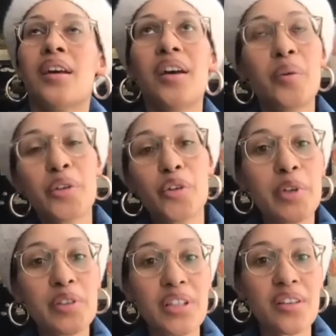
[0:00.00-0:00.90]
when you're
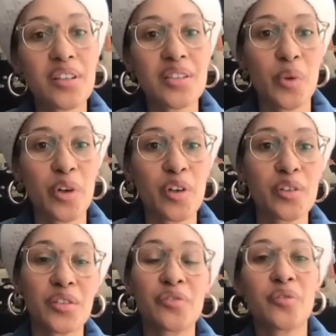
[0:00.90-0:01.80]
building this world
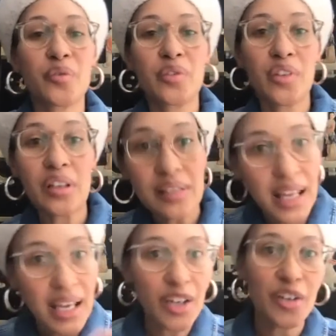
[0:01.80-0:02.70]
of the
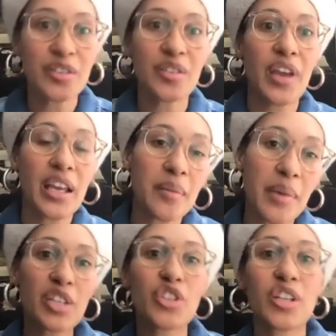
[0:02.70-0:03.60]
layers of
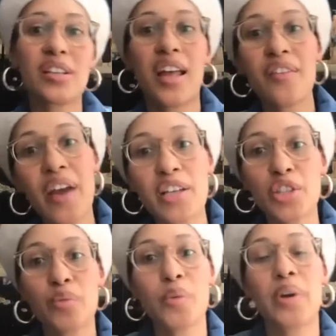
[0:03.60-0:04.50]
animation and live
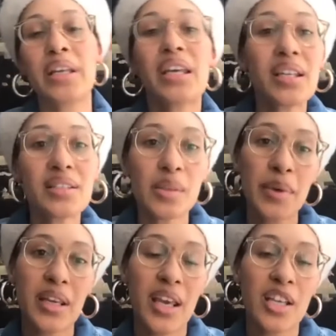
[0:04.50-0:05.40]
action, we wanted kids to be
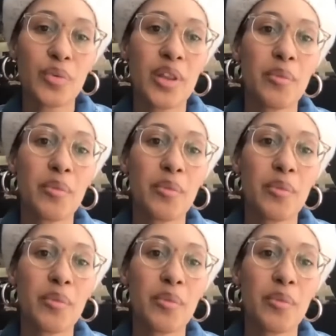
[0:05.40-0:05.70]
engaged with it,